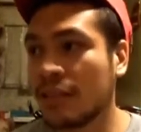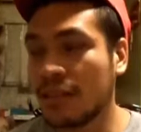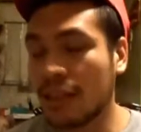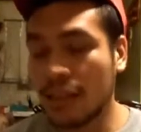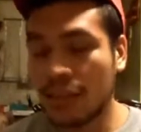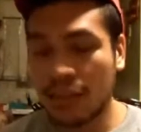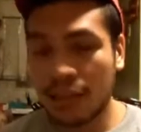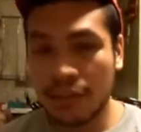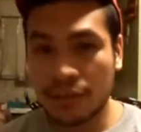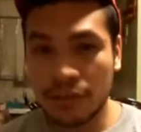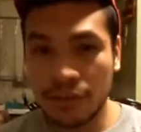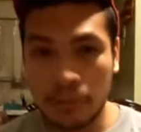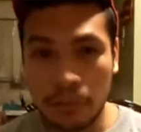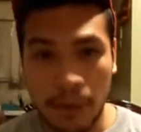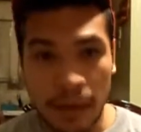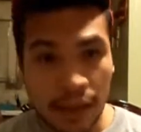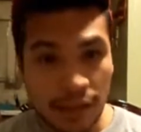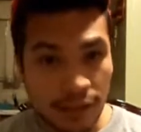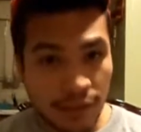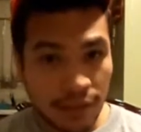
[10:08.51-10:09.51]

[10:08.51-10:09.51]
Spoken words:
send out to mass